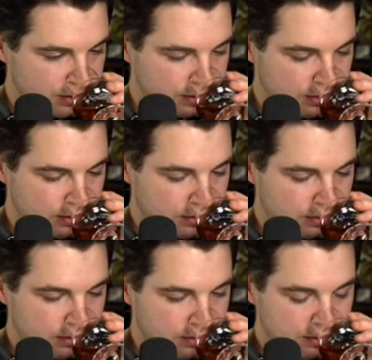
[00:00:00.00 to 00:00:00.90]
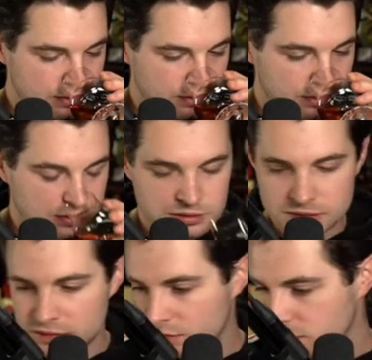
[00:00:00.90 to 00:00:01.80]

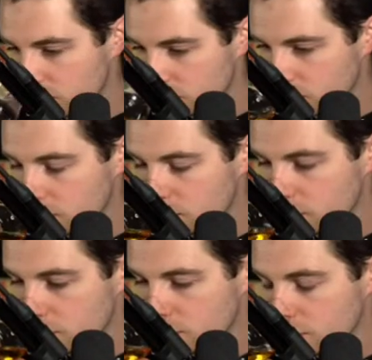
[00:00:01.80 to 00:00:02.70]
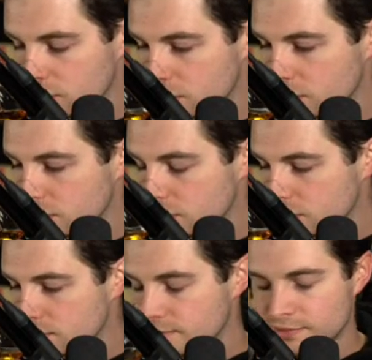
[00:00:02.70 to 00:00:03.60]

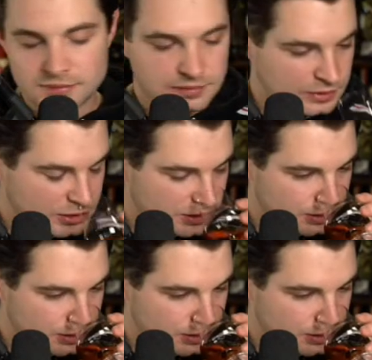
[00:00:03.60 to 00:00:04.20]
(no one is talking)